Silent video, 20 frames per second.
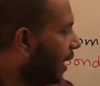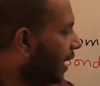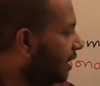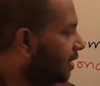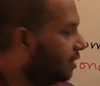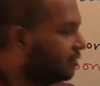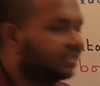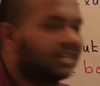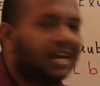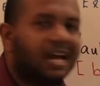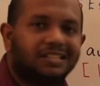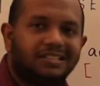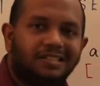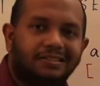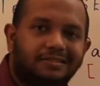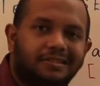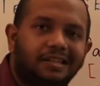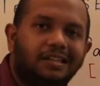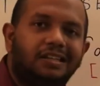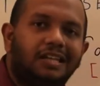minus charge
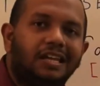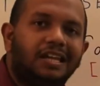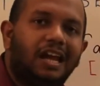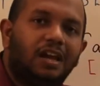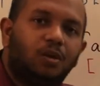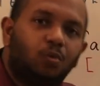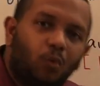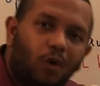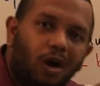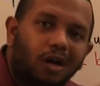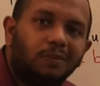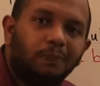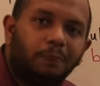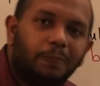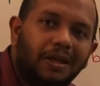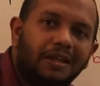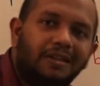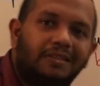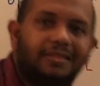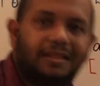is sitting at one
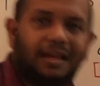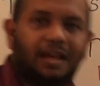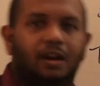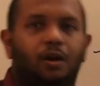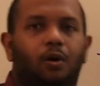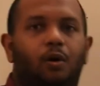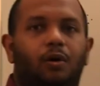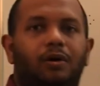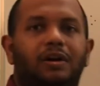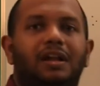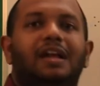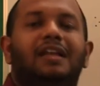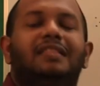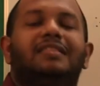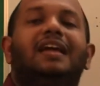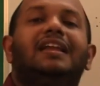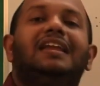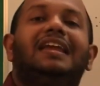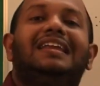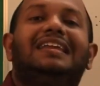place alone,
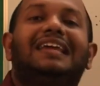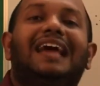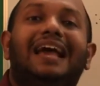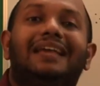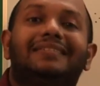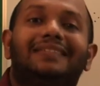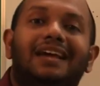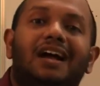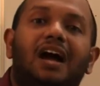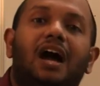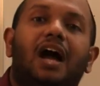then it has a